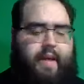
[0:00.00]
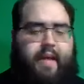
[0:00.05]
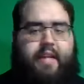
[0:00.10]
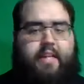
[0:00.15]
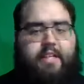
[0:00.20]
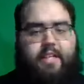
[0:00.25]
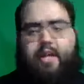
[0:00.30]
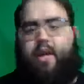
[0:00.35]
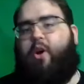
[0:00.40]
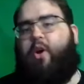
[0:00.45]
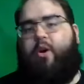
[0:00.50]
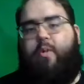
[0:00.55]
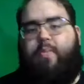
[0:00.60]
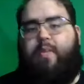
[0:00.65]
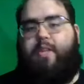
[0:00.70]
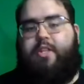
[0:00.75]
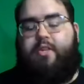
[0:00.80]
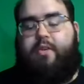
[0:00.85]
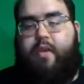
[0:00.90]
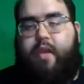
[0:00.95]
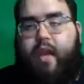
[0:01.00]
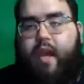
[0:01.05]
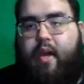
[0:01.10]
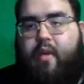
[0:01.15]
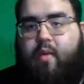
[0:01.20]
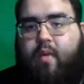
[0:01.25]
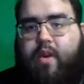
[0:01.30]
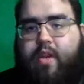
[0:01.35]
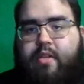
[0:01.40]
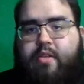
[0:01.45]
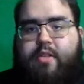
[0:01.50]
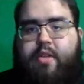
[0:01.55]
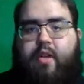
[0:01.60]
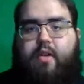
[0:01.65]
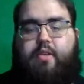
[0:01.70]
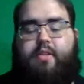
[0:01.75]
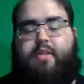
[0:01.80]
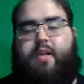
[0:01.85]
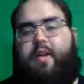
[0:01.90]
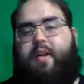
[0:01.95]
big term that you get when you
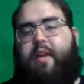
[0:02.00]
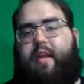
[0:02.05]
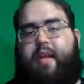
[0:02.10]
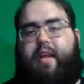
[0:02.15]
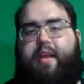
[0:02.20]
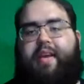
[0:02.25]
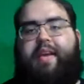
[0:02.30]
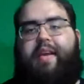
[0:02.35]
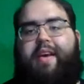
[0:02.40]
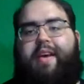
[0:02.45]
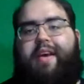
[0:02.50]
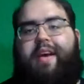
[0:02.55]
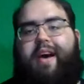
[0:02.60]
start studying